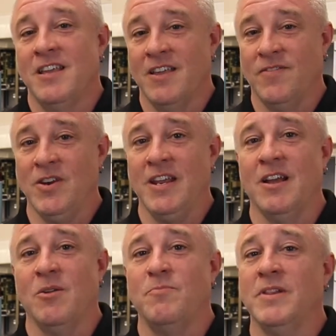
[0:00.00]
If you need
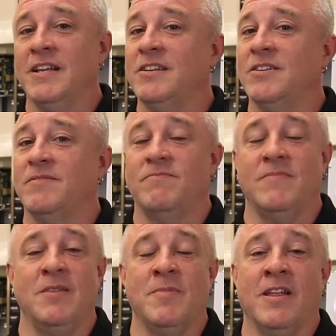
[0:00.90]
help, please
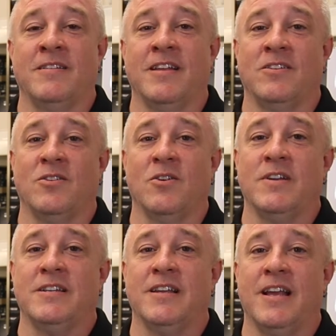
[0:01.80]
email us at
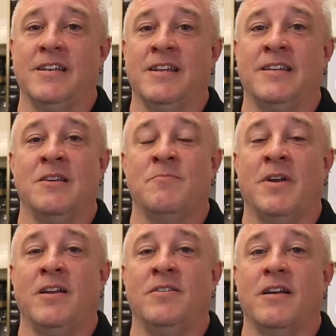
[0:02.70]
service at d c m
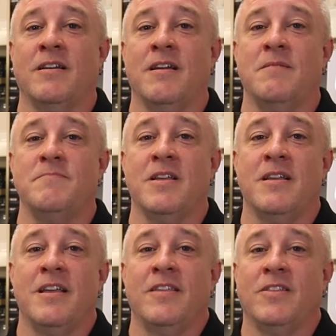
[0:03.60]
bio dot com.
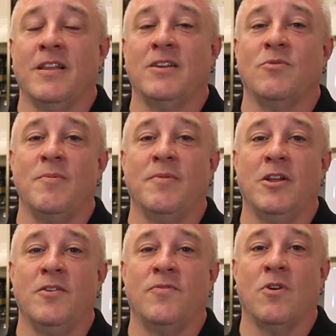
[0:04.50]
The links will be
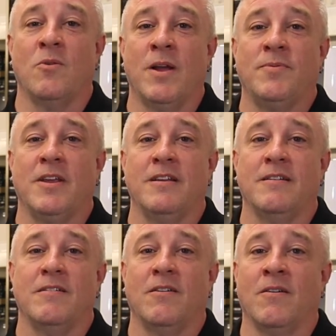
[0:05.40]
below for our website,
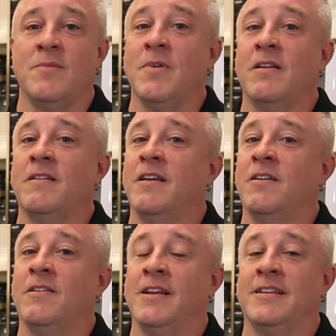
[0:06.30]
our email, and
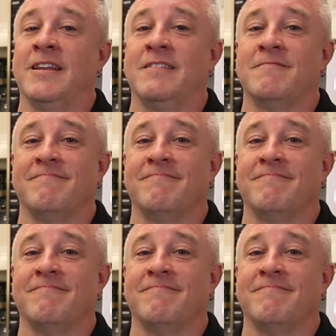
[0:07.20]
our LinkedIn.